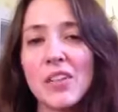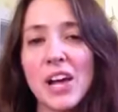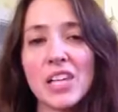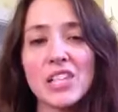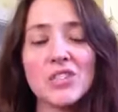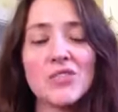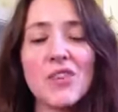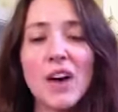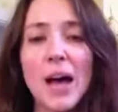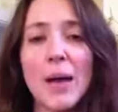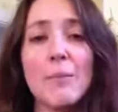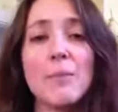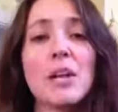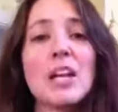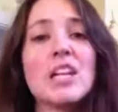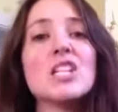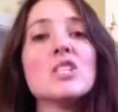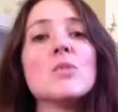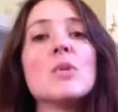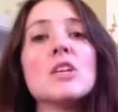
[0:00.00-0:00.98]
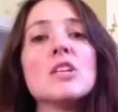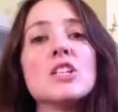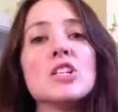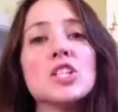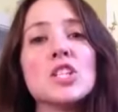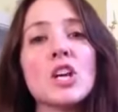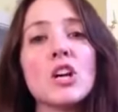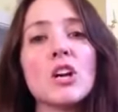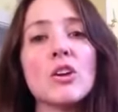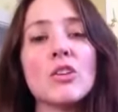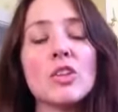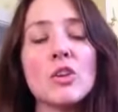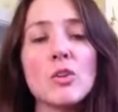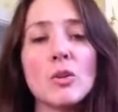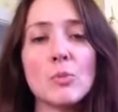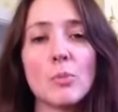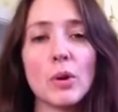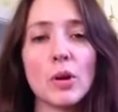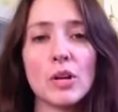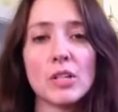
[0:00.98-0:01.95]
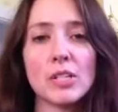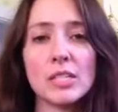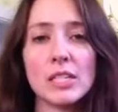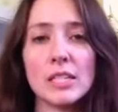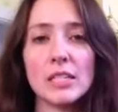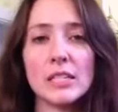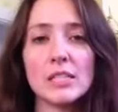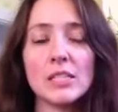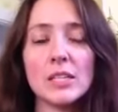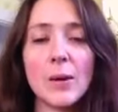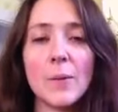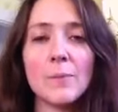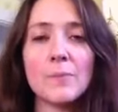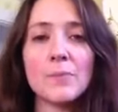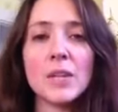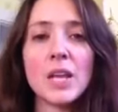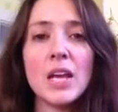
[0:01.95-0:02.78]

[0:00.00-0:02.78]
that's fine. But I just wanted to share it with you in person. So